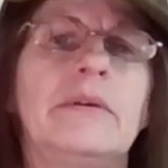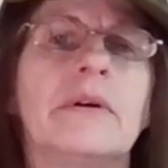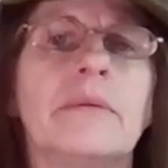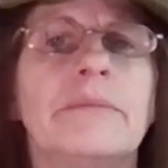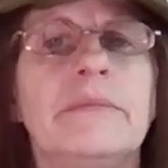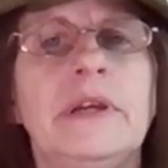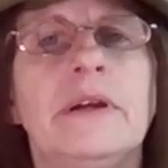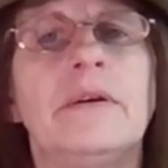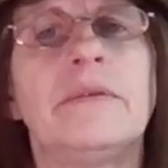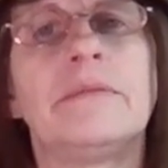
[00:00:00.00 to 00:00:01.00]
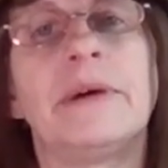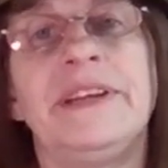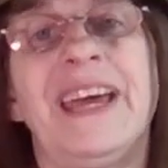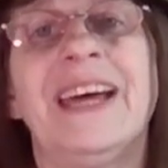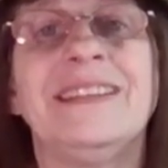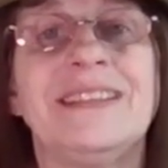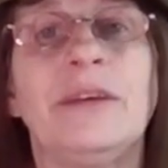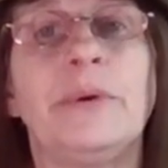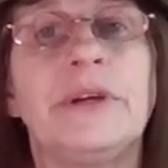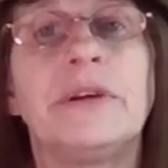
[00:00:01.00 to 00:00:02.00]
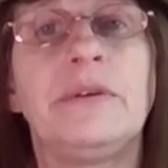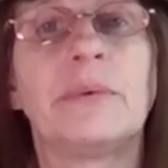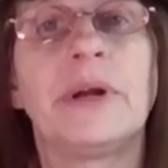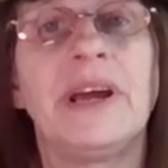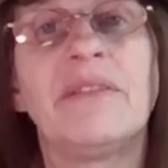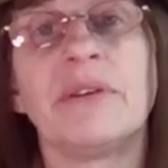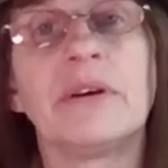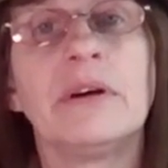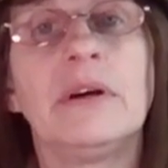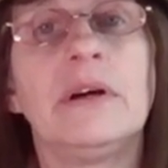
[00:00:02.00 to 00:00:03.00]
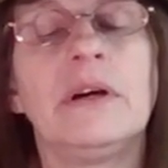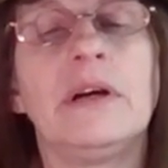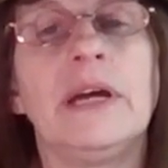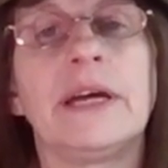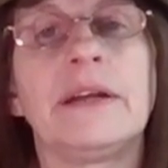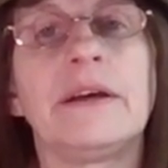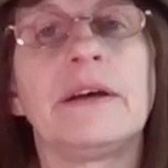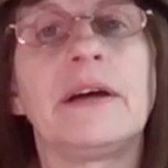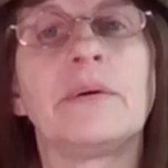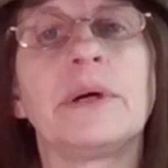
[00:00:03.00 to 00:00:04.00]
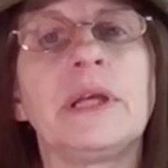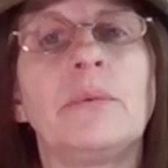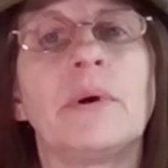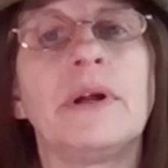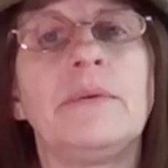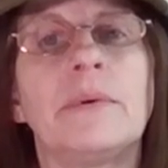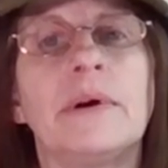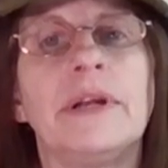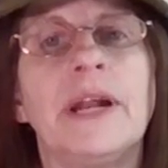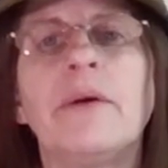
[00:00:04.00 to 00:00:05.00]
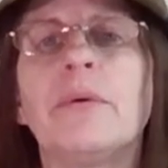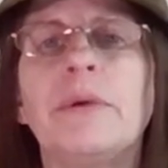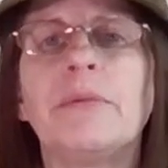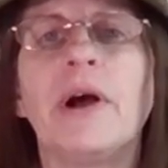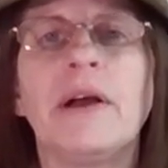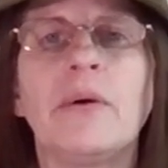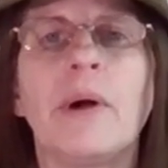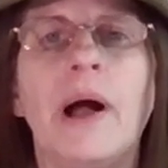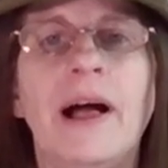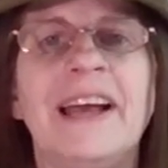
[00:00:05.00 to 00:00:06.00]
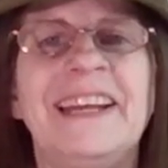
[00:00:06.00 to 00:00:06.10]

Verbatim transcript: or you know, my dad said we couldn't, whatever. And uh, I really wanted one, and I remember I cried.